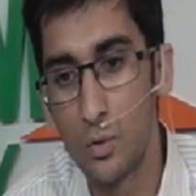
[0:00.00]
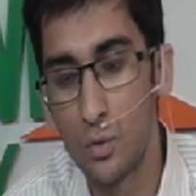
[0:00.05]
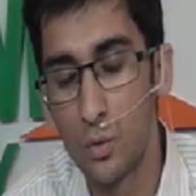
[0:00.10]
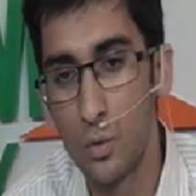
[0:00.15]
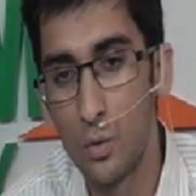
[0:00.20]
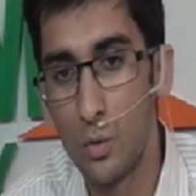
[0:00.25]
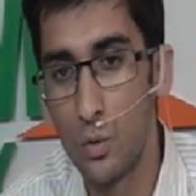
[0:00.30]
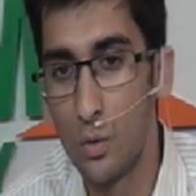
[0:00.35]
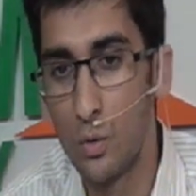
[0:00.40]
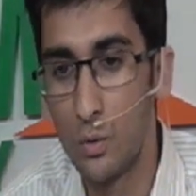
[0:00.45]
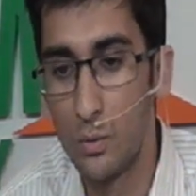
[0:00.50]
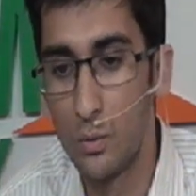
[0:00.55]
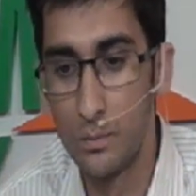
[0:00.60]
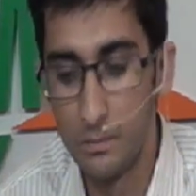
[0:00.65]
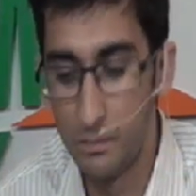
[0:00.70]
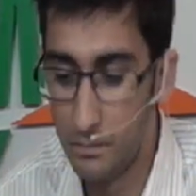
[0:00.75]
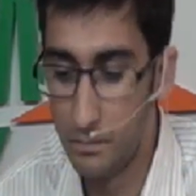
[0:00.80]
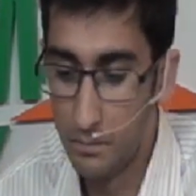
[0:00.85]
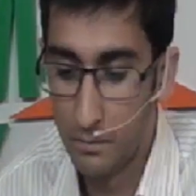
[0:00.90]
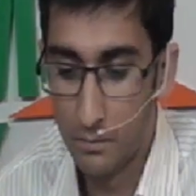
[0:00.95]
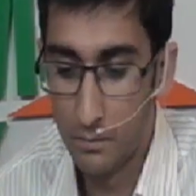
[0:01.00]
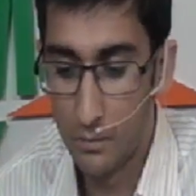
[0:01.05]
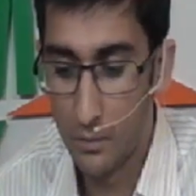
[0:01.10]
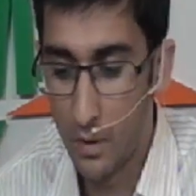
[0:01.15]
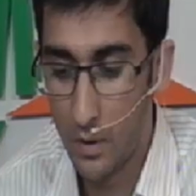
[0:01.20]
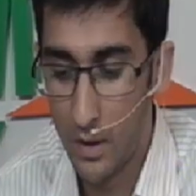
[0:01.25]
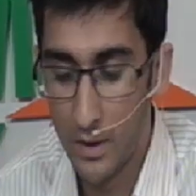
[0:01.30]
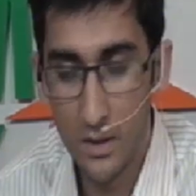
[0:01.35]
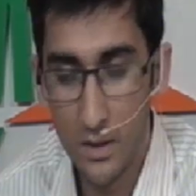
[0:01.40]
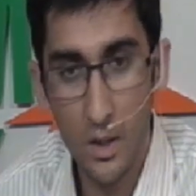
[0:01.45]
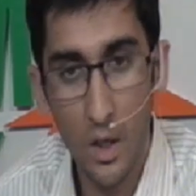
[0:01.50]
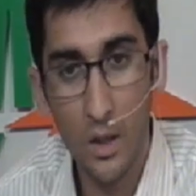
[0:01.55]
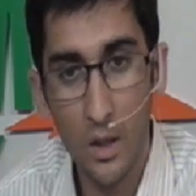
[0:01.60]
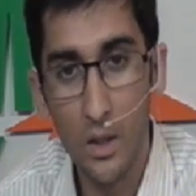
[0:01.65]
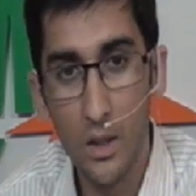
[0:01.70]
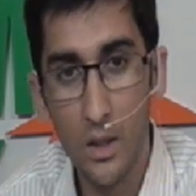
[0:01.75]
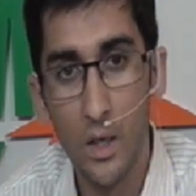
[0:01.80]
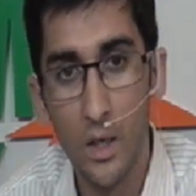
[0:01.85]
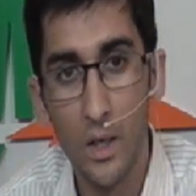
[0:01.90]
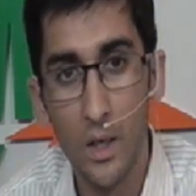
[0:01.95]
So I
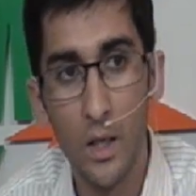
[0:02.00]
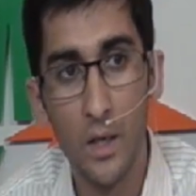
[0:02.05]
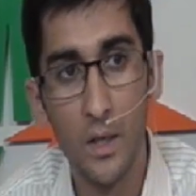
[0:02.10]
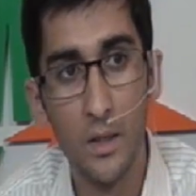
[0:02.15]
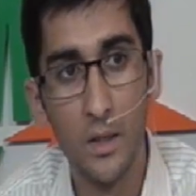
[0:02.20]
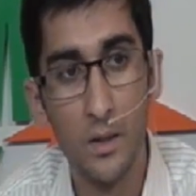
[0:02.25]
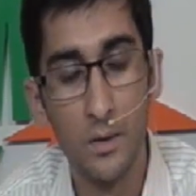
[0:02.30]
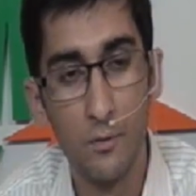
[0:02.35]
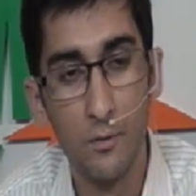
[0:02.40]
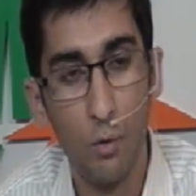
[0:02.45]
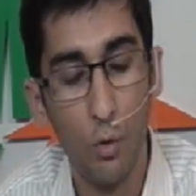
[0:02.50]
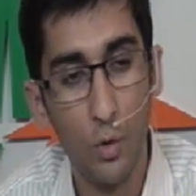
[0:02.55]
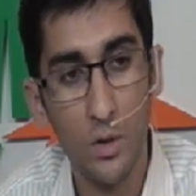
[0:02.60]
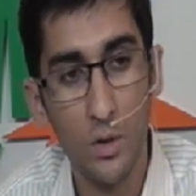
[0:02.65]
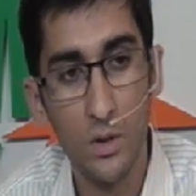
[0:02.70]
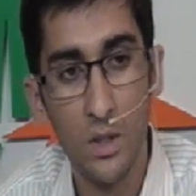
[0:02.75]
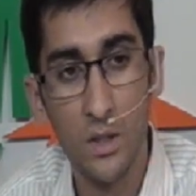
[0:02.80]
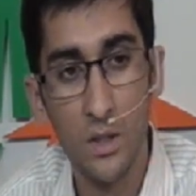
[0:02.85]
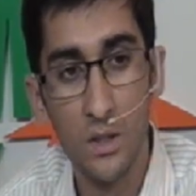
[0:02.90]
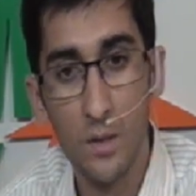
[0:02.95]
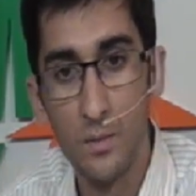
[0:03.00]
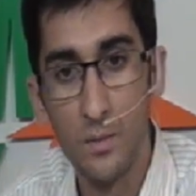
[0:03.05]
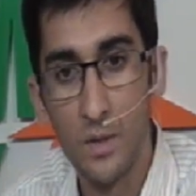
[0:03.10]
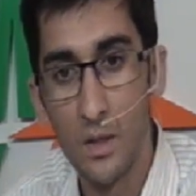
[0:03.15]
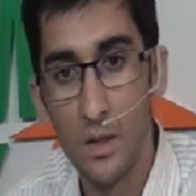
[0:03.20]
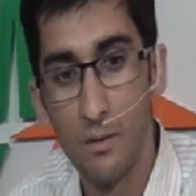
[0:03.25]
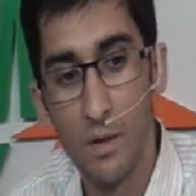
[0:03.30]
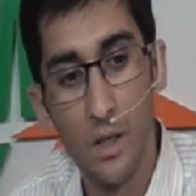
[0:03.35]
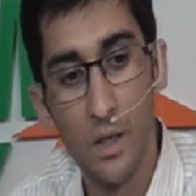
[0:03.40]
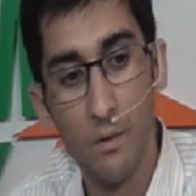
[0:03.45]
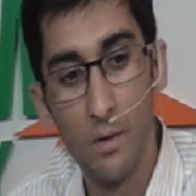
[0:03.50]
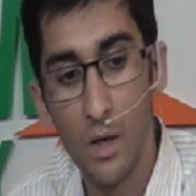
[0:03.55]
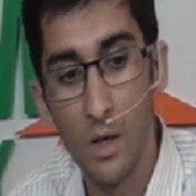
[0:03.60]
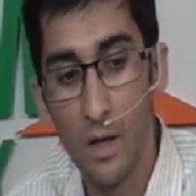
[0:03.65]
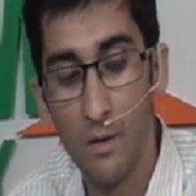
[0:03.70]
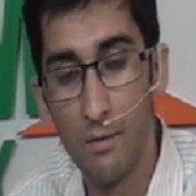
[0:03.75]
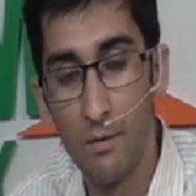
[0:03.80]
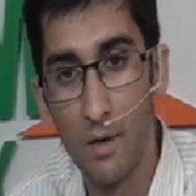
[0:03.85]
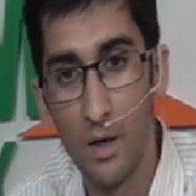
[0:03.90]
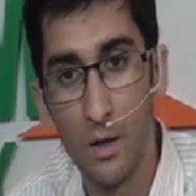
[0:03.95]
started and I focused on subject whenever
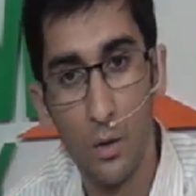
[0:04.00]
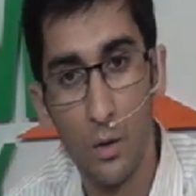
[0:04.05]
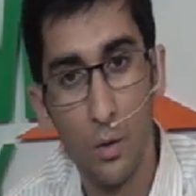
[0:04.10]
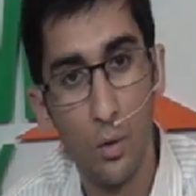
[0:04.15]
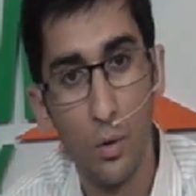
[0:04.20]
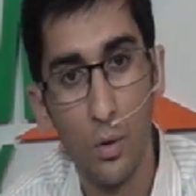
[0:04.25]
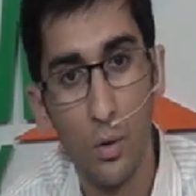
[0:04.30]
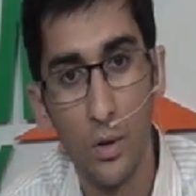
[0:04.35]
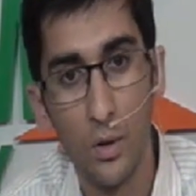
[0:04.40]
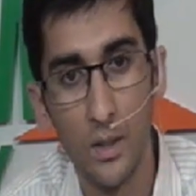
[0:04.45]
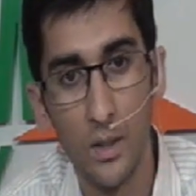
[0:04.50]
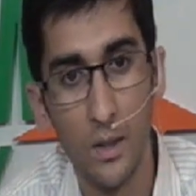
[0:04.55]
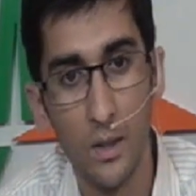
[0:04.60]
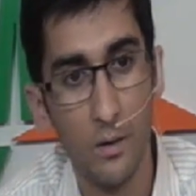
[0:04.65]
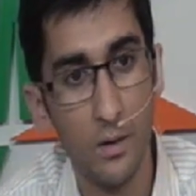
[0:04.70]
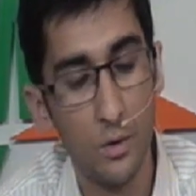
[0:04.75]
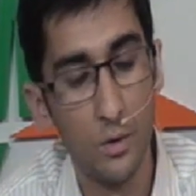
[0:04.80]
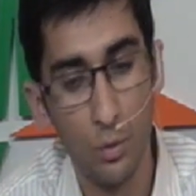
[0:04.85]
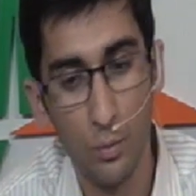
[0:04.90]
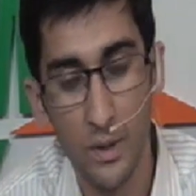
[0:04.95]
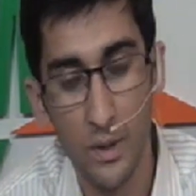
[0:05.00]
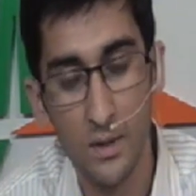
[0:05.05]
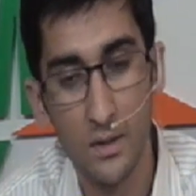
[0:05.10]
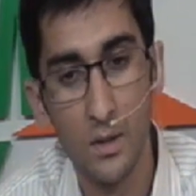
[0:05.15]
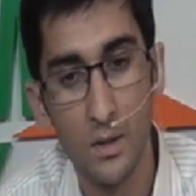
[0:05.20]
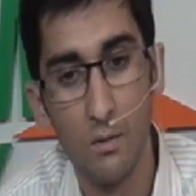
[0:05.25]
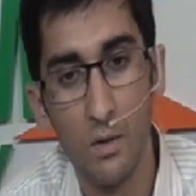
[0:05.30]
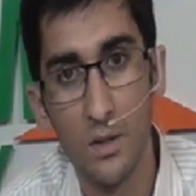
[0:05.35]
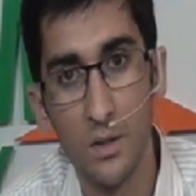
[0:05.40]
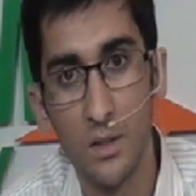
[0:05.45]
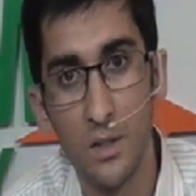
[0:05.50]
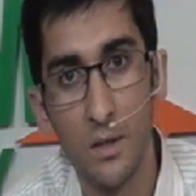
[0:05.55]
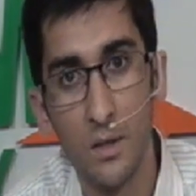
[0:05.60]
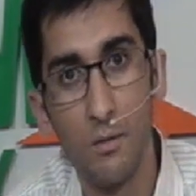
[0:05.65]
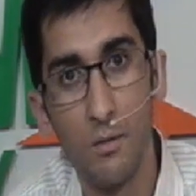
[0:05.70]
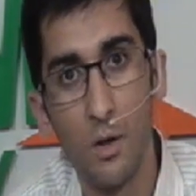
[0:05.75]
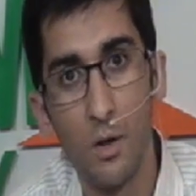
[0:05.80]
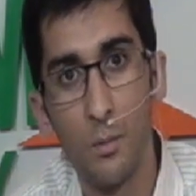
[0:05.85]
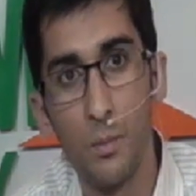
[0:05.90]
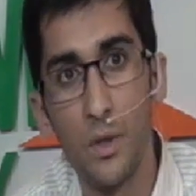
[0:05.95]
I felt low. There, Sumer sir was there
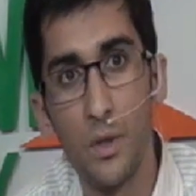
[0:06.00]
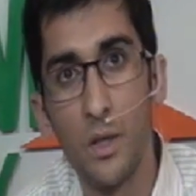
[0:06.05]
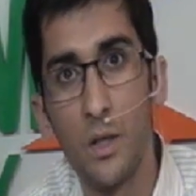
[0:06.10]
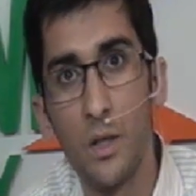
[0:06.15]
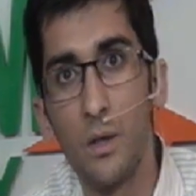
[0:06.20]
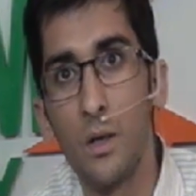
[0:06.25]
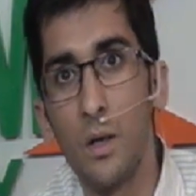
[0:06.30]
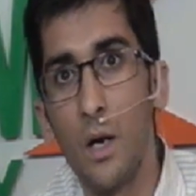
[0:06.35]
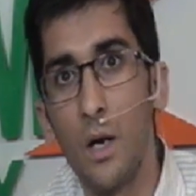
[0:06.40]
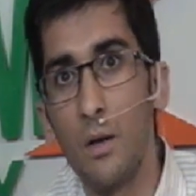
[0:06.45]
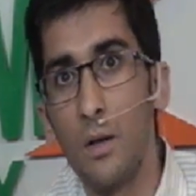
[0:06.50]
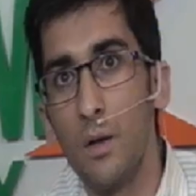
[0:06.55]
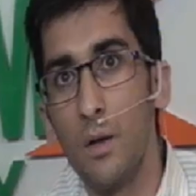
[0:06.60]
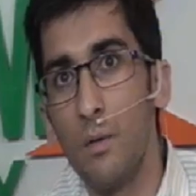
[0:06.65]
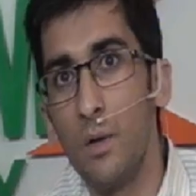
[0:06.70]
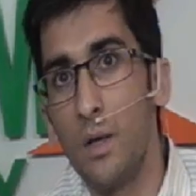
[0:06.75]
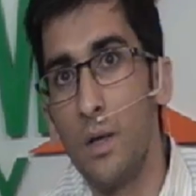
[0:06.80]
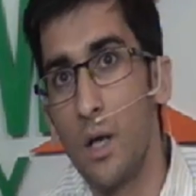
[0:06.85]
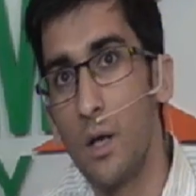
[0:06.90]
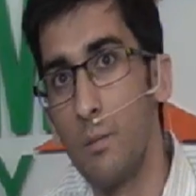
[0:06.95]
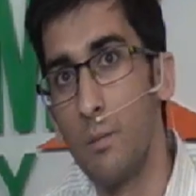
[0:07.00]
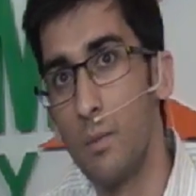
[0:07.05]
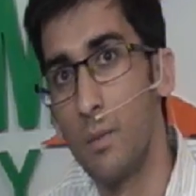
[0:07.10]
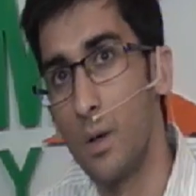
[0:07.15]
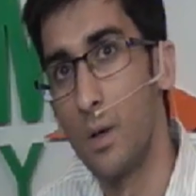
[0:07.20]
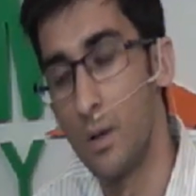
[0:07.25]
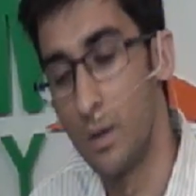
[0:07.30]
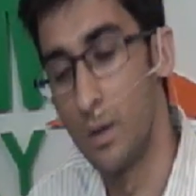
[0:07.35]
for me at every time.